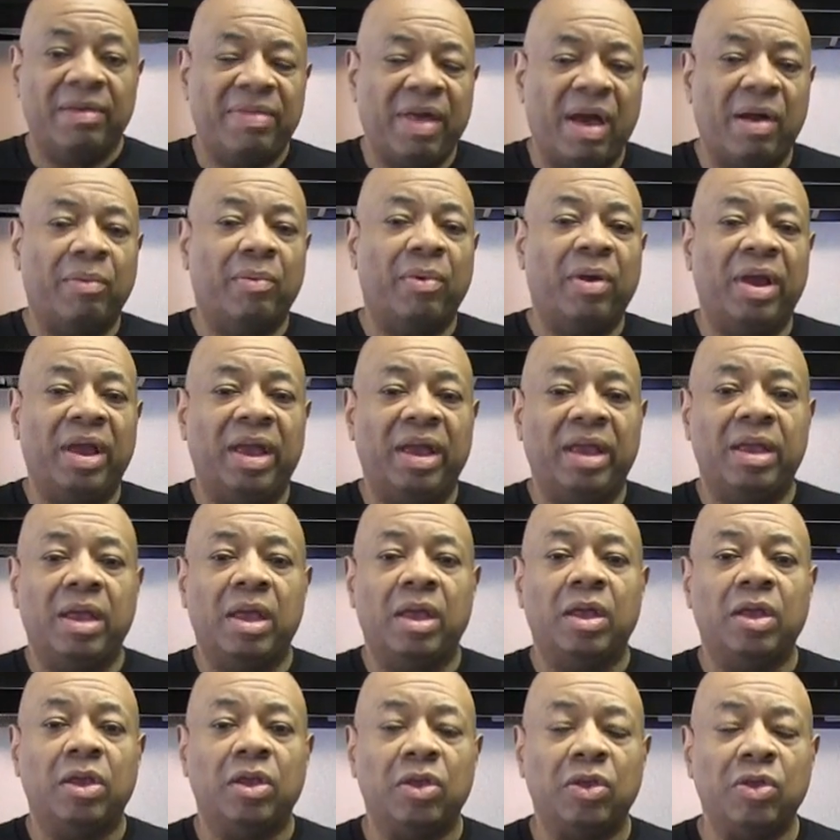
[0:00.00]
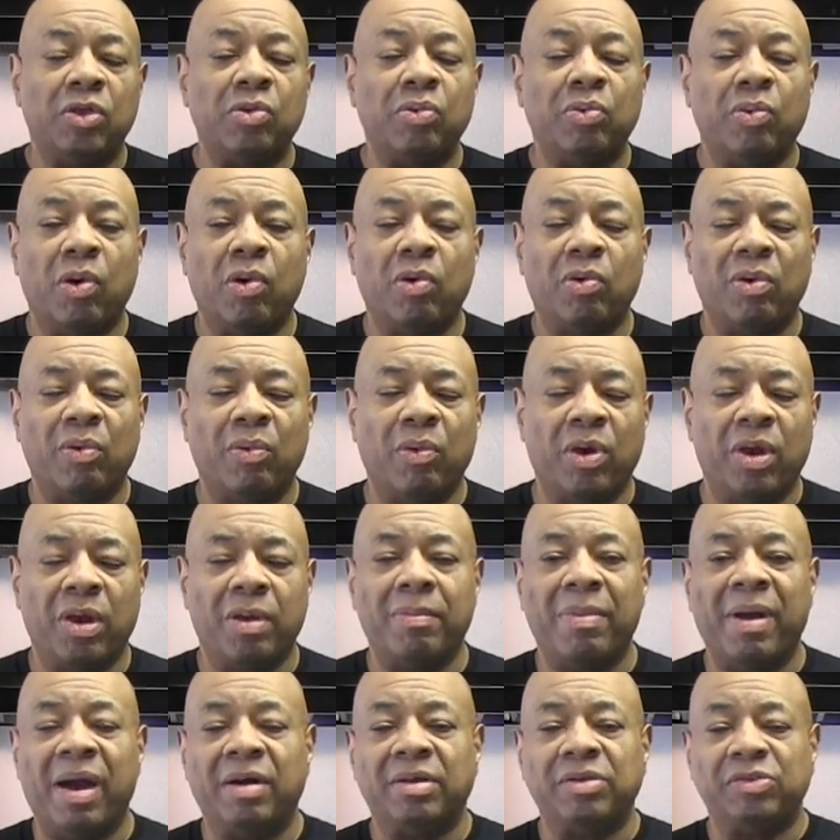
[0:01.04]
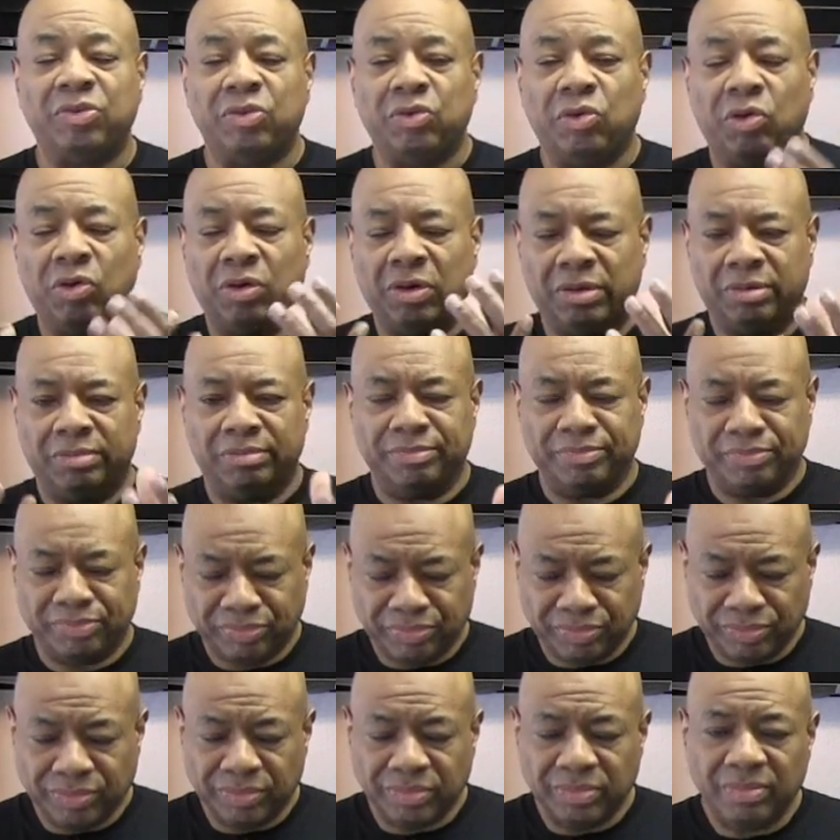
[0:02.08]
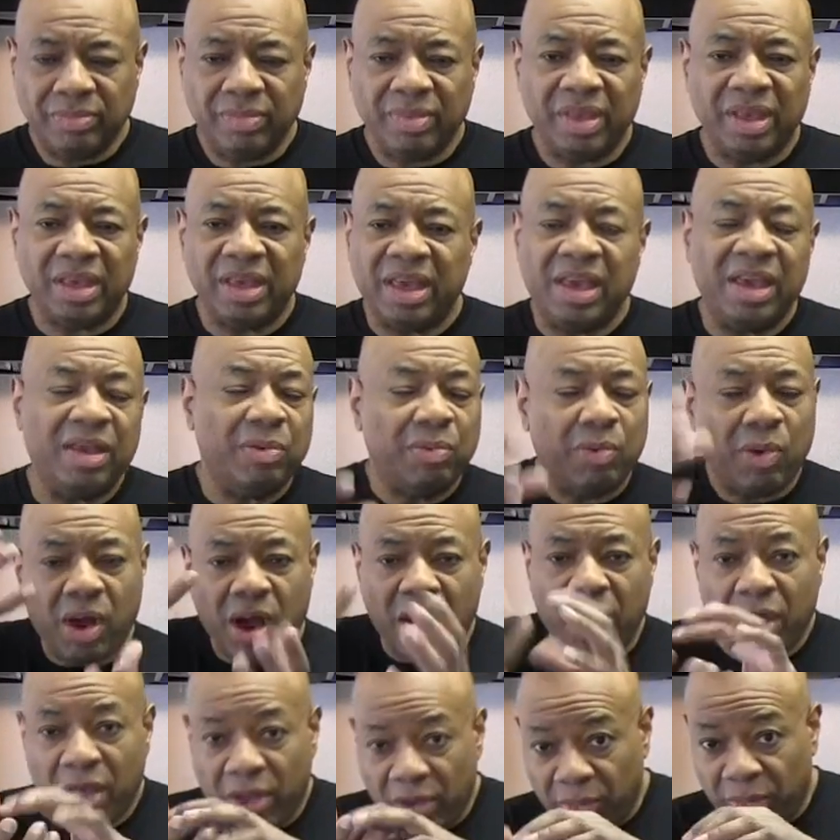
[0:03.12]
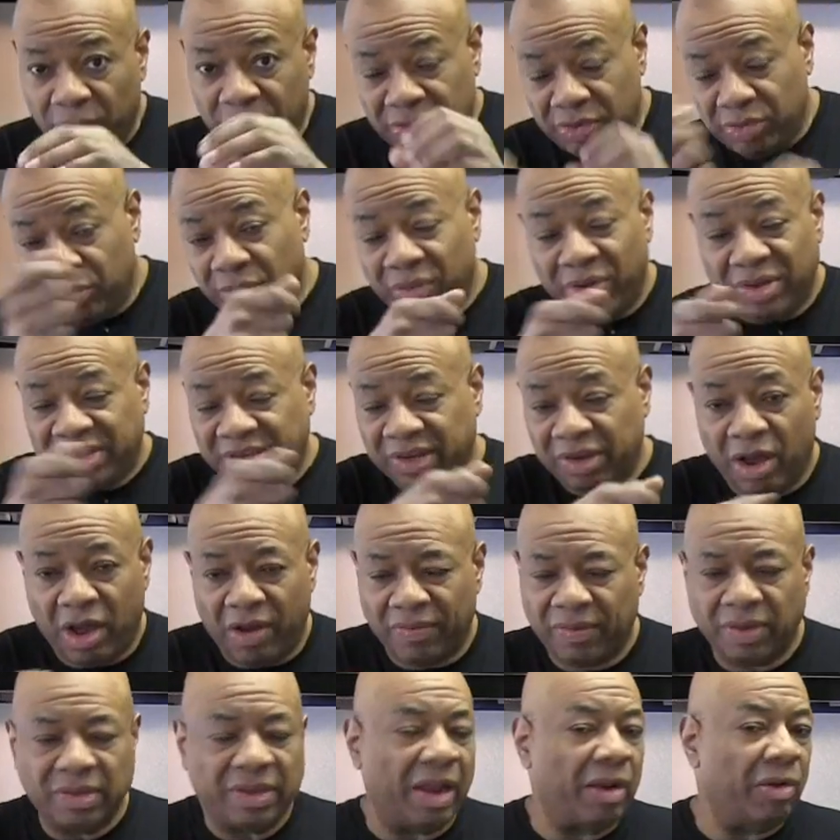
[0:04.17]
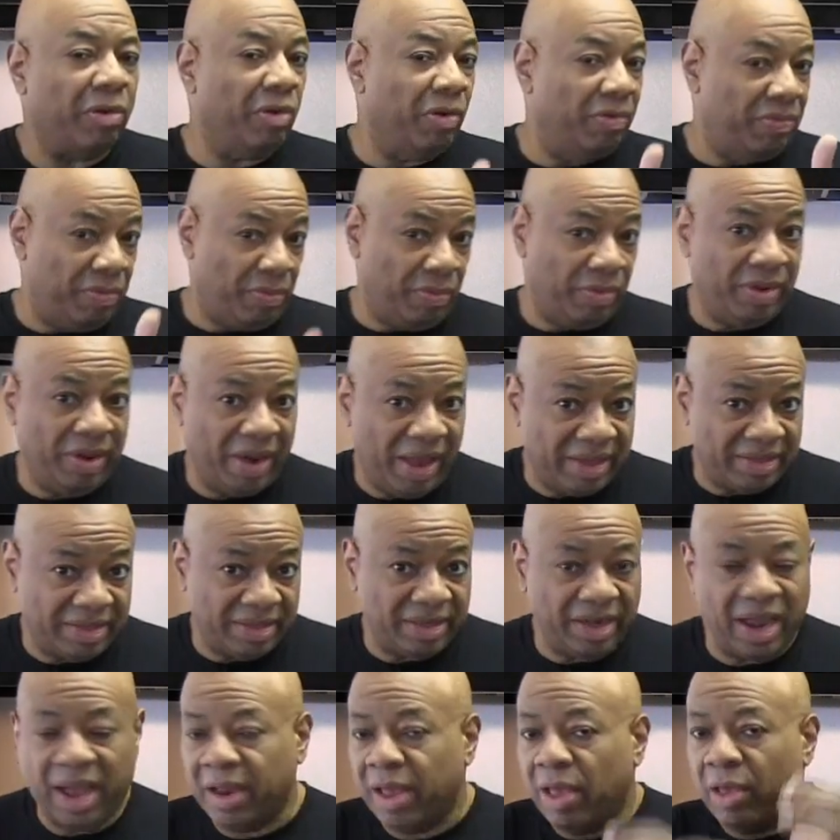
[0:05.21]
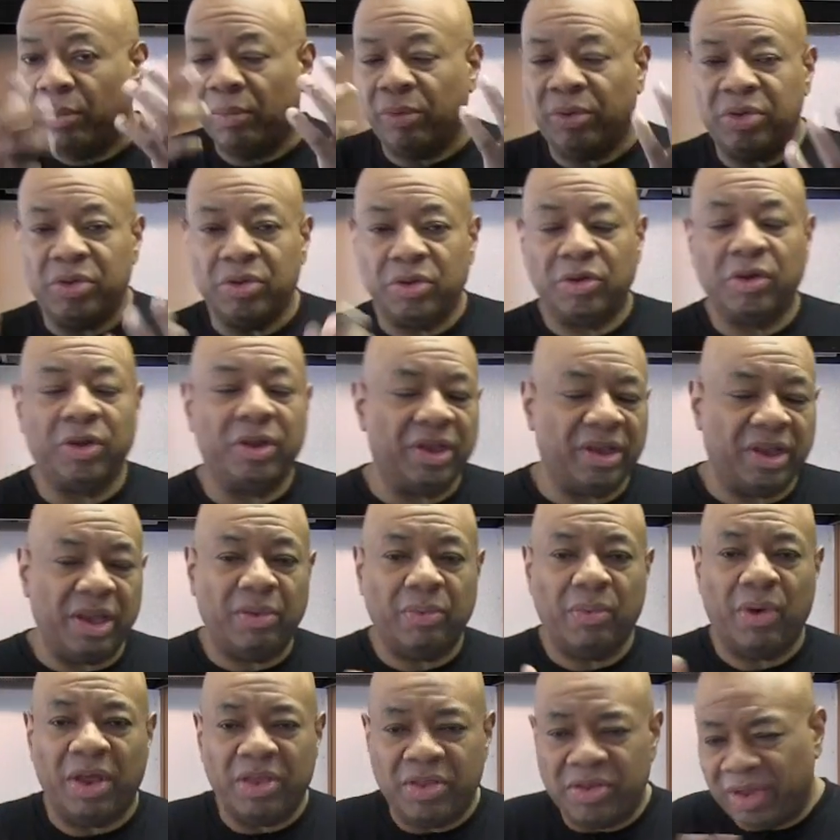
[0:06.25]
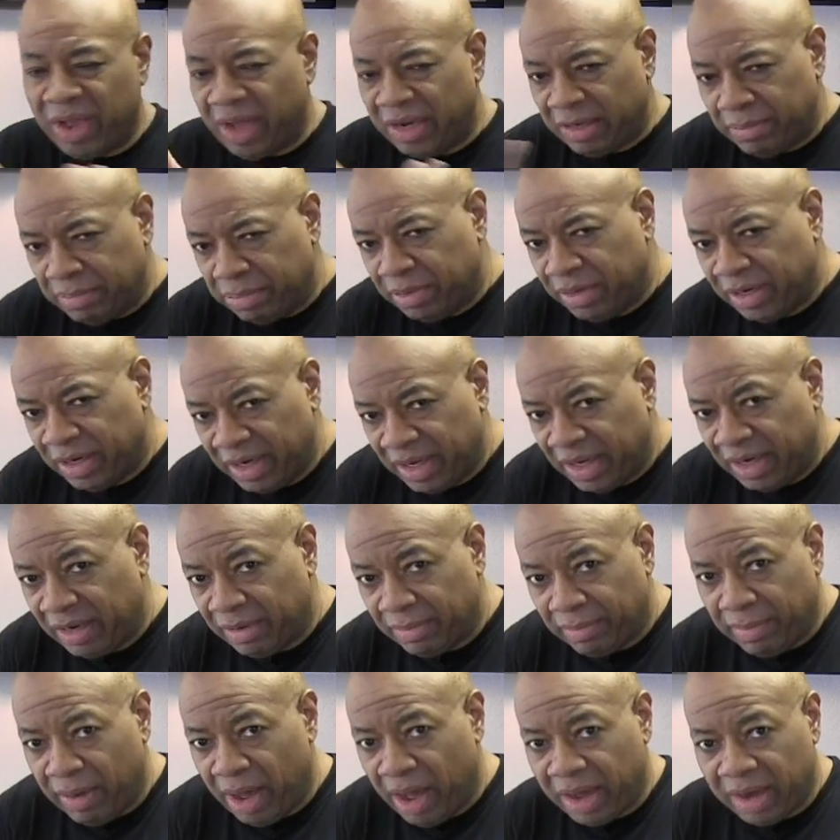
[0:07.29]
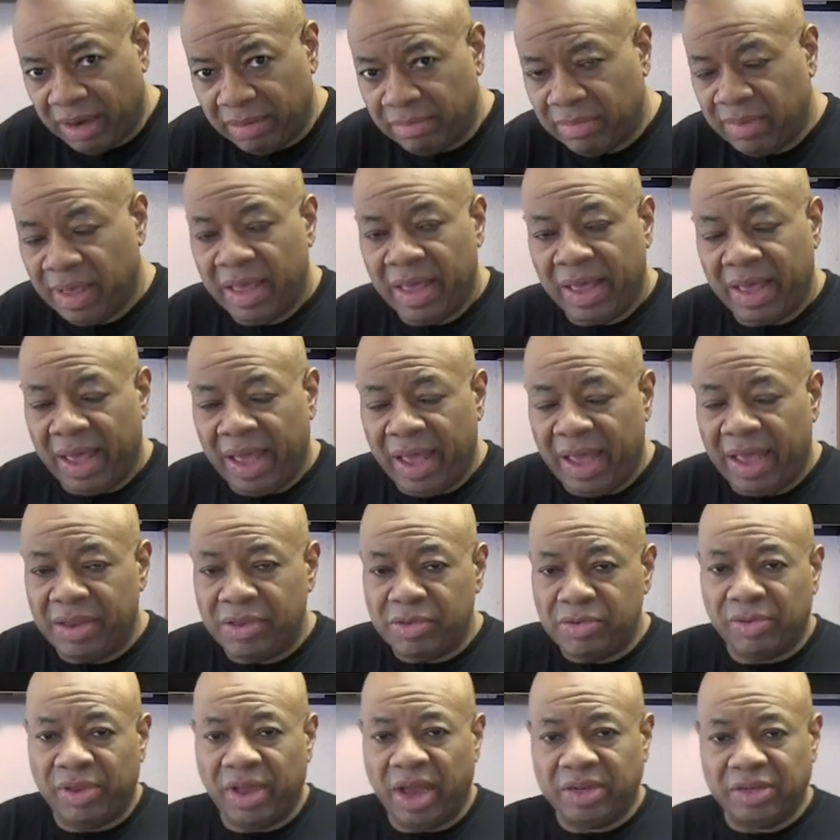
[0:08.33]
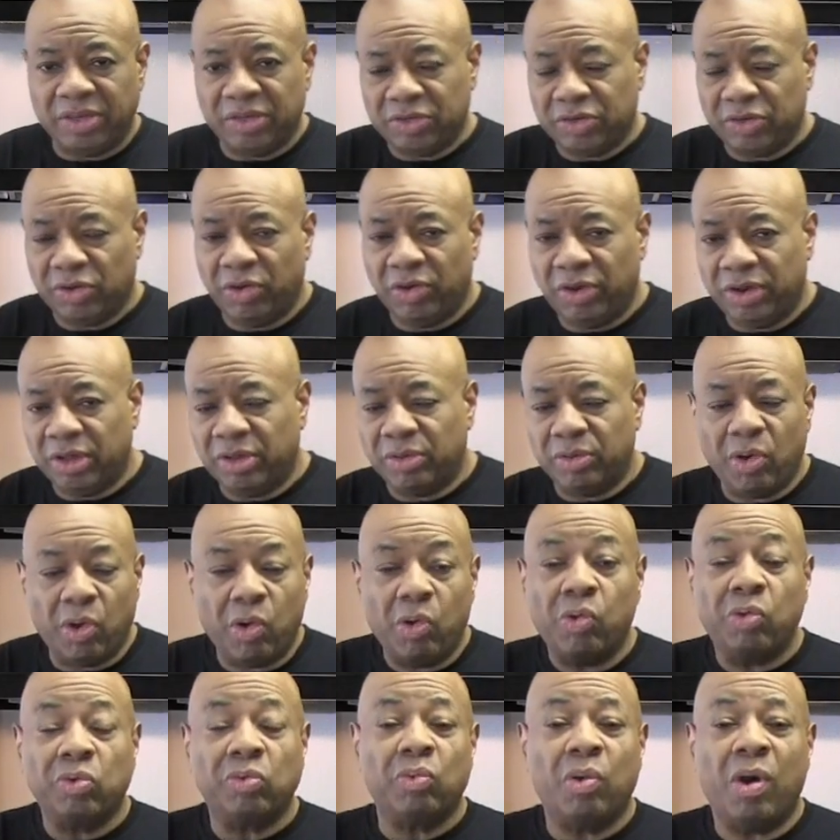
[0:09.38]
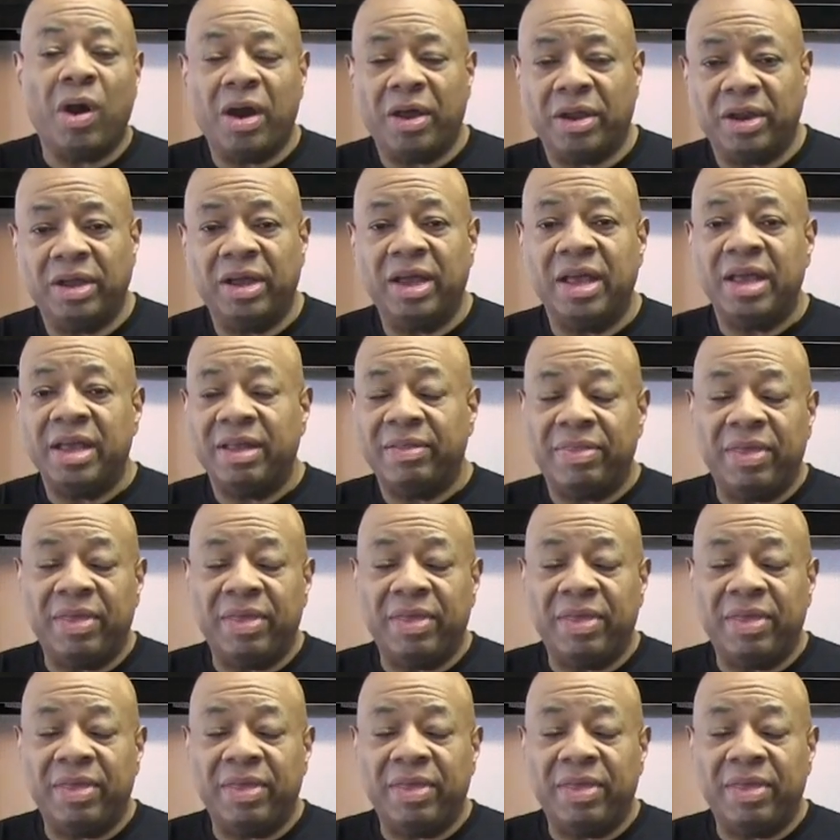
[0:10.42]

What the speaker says: That way, you won't worry about your quinoa when you rinse it off, because I don't know if you realize or not, when you're cooking quinoa, you got to put it in the bottom and you got to stir it cold water.